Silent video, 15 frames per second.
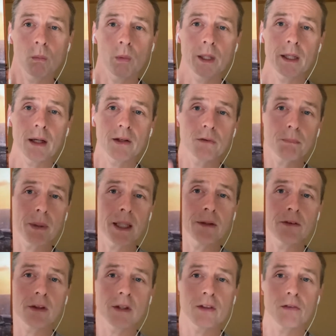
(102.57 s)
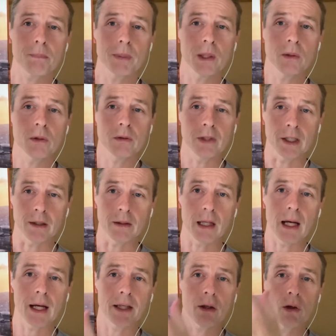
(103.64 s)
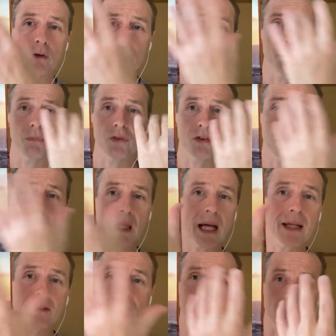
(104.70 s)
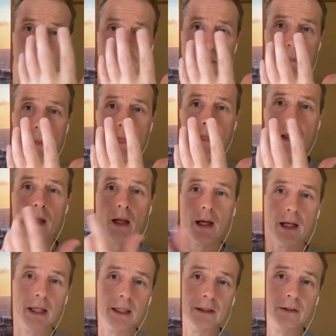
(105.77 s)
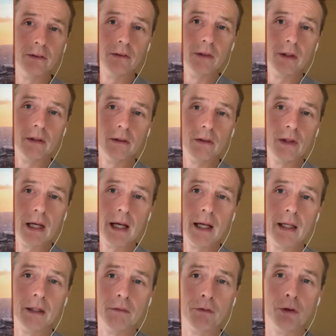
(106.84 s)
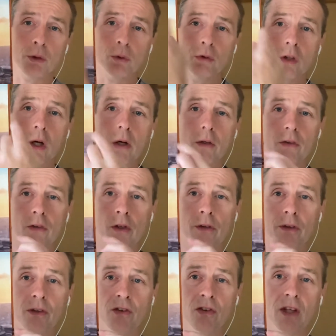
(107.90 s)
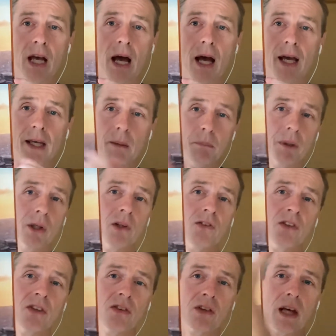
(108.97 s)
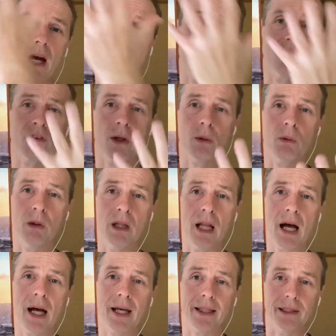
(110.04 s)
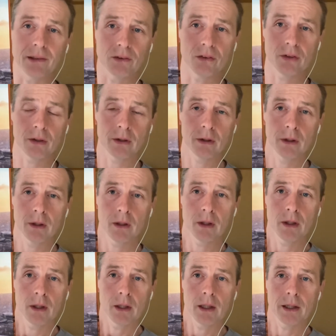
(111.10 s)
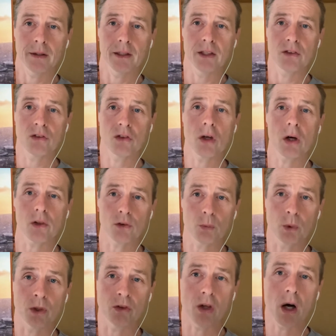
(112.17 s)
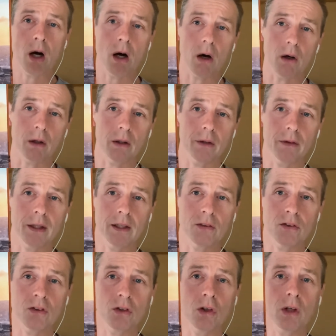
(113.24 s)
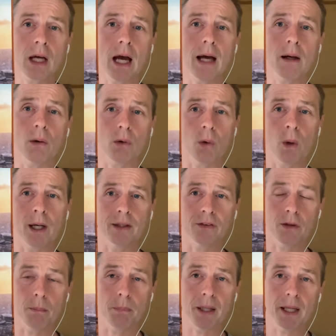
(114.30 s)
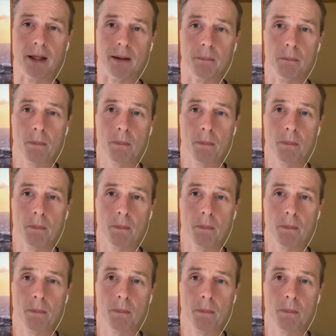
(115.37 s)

I was painting this building, I got some splatter and I had a few dots on the sky, and because the sky is so light and these dots were dark, they stuck out quite a bit.